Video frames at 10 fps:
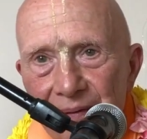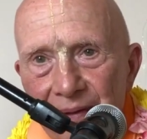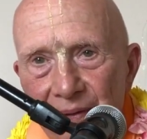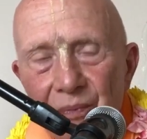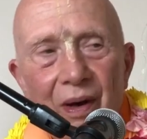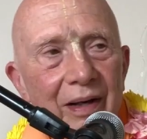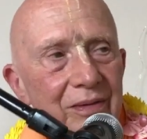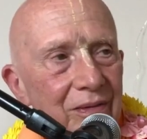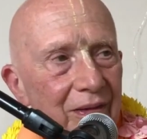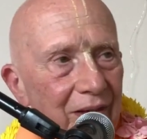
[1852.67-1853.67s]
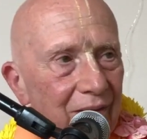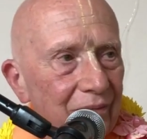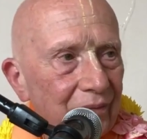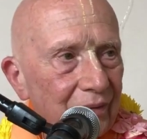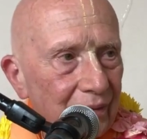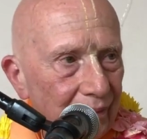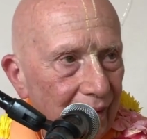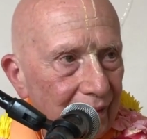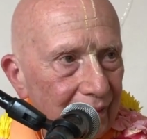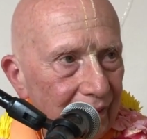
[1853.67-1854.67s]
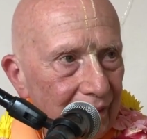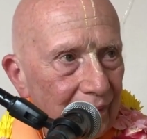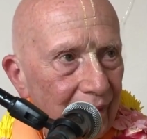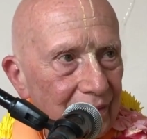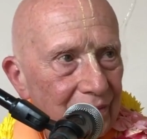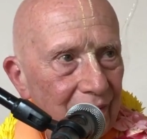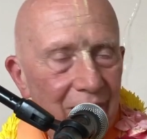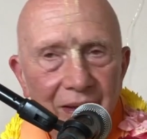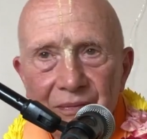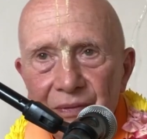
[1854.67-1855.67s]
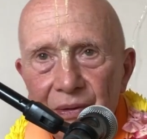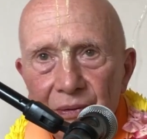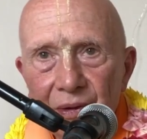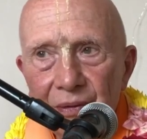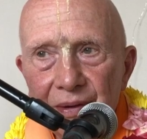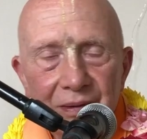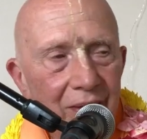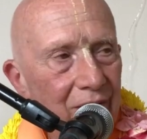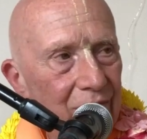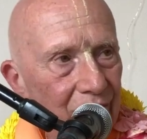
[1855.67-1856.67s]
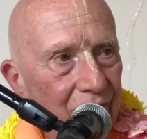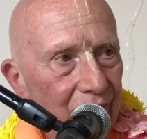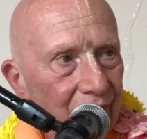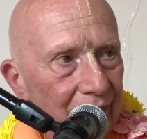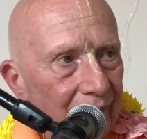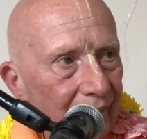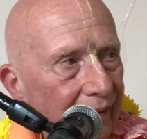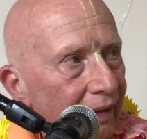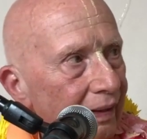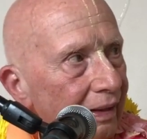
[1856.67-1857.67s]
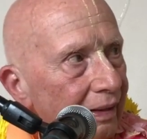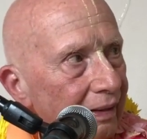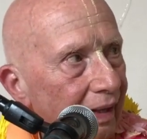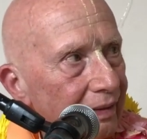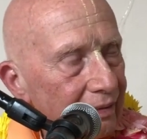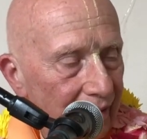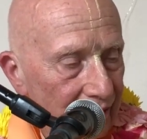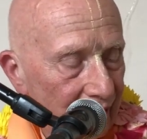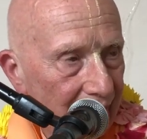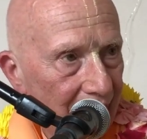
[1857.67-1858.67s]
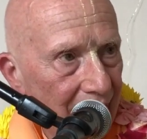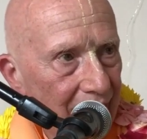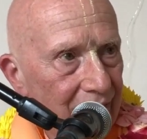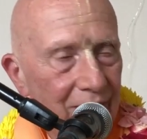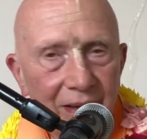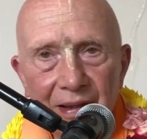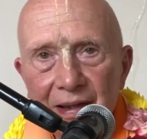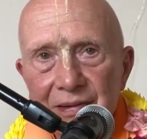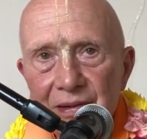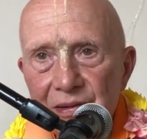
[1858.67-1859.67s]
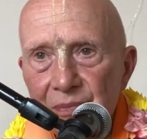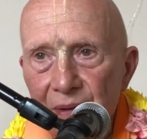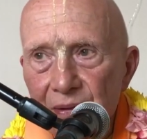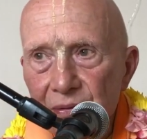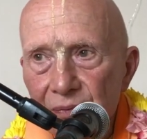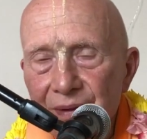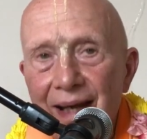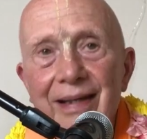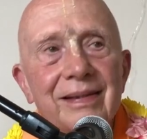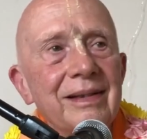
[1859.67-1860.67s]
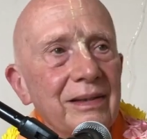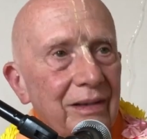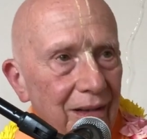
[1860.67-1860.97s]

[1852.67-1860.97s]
He wants to give the credit. He wants to give the glory to his devotee. That's this, and then that's the, that's his special. That is his